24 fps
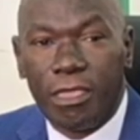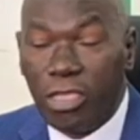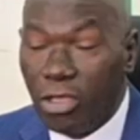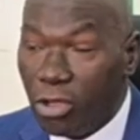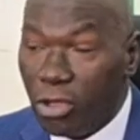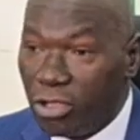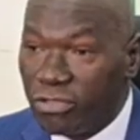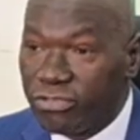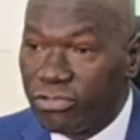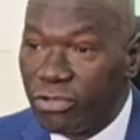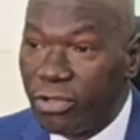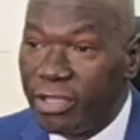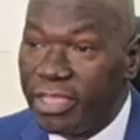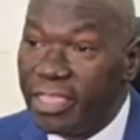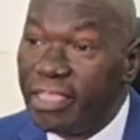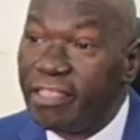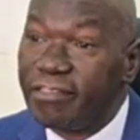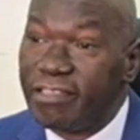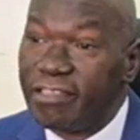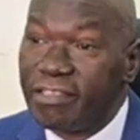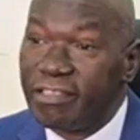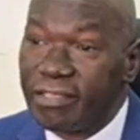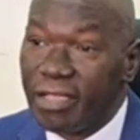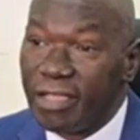He also
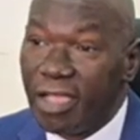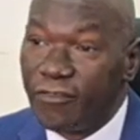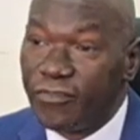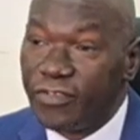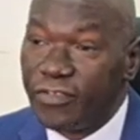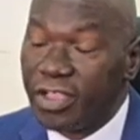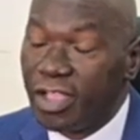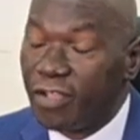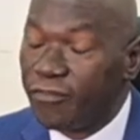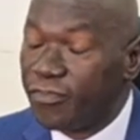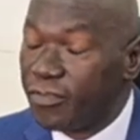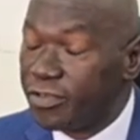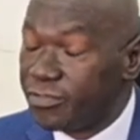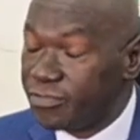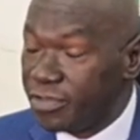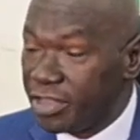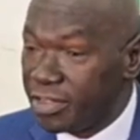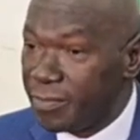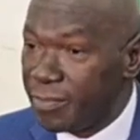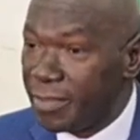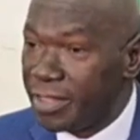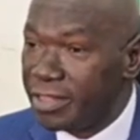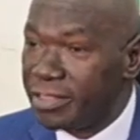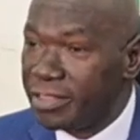is in South Africa for
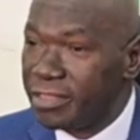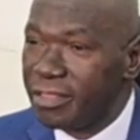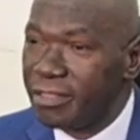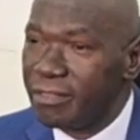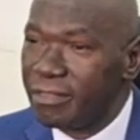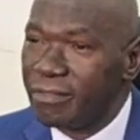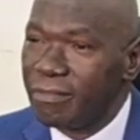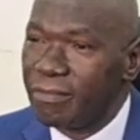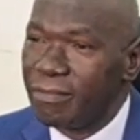treatment.